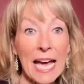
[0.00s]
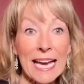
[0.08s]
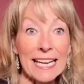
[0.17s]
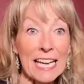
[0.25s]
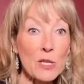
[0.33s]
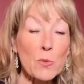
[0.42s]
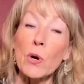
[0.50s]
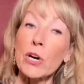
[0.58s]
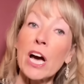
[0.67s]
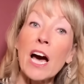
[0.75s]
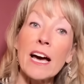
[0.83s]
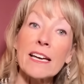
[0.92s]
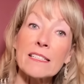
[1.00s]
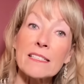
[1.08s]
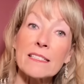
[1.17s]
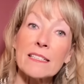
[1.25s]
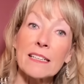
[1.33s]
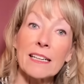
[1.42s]
Guess what, guys?
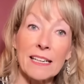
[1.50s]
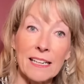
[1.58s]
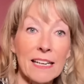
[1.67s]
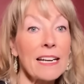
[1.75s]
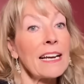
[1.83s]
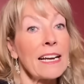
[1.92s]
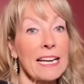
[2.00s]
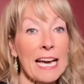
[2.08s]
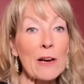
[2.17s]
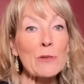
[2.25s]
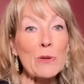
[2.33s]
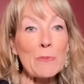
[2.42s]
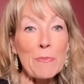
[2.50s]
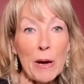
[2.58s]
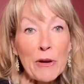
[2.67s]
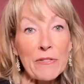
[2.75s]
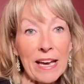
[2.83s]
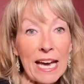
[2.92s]
Cows on
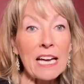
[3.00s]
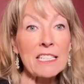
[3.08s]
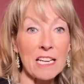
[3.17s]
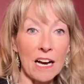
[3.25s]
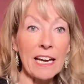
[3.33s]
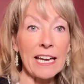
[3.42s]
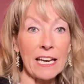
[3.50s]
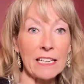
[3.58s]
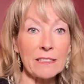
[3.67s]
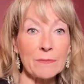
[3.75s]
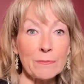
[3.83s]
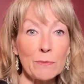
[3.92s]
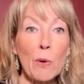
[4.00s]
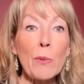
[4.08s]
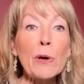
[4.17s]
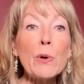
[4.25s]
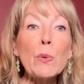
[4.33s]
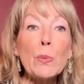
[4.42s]
Bovaer are dying. Well, we
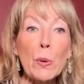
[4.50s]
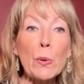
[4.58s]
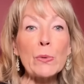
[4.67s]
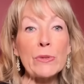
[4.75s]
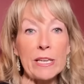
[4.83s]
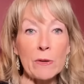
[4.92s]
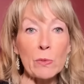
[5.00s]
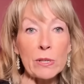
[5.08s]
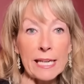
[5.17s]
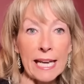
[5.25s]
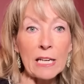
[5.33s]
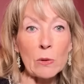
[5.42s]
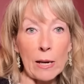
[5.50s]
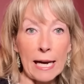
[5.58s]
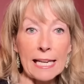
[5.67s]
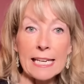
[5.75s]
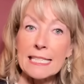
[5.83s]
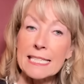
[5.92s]
all warned that it wouldn't end well,
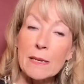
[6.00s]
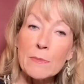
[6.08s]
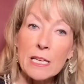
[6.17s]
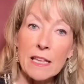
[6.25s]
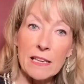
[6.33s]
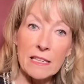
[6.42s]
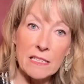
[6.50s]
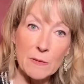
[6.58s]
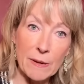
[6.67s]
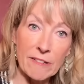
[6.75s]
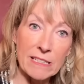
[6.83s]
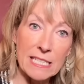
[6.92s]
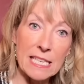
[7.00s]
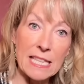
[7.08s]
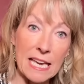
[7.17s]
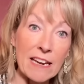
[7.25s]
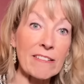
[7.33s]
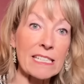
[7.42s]
and it seems like the conspiracy
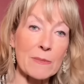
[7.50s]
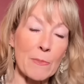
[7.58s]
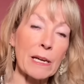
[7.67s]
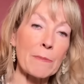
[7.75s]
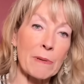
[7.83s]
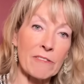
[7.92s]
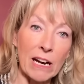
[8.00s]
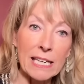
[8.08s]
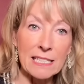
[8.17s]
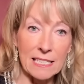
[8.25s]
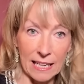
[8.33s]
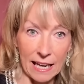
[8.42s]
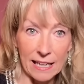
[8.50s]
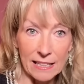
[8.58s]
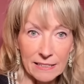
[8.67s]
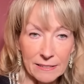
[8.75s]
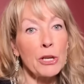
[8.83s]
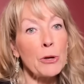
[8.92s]
theorists might be right again.
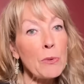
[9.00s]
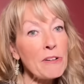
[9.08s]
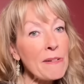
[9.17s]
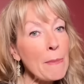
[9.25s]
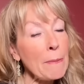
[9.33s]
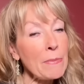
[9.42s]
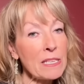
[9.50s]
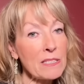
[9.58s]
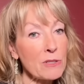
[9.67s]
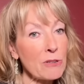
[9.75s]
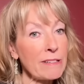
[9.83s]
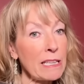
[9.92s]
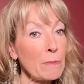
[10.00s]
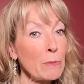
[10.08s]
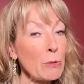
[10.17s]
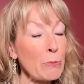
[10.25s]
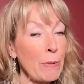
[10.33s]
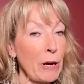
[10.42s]
You will remember the story that
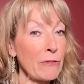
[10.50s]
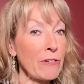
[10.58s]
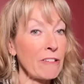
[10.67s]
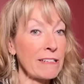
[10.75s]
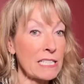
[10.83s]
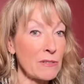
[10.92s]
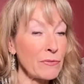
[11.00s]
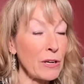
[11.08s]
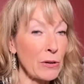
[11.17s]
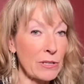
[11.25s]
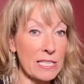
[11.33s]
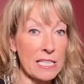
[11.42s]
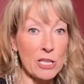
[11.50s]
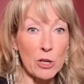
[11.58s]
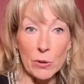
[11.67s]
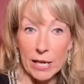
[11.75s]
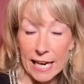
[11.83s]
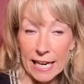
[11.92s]
brought Bovaer into focus in the
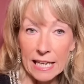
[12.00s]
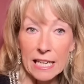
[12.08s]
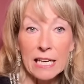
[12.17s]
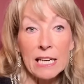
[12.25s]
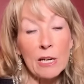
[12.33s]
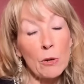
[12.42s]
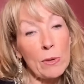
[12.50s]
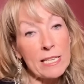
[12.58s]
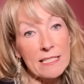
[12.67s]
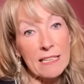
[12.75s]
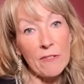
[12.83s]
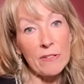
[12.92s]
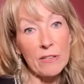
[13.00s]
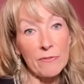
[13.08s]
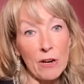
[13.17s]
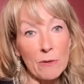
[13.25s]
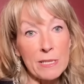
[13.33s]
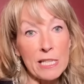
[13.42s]
UK. We discovered that
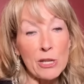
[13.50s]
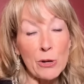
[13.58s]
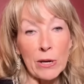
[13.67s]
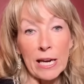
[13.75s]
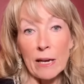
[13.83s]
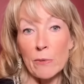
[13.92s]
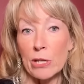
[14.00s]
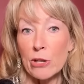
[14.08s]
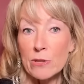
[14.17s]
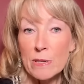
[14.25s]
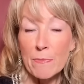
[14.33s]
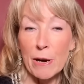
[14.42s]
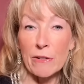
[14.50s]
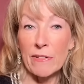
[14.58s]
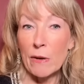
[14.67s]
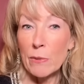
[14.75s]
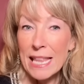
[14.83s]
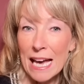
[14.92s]
farms in the UK were using Bovaer
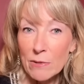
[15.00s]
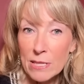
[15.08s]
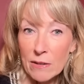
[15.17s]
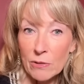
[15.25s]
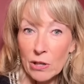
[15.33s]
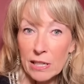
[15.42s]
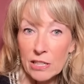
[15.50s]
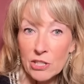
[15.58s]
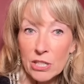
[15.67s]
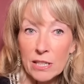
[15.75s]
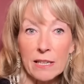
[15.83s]
without our knowledge,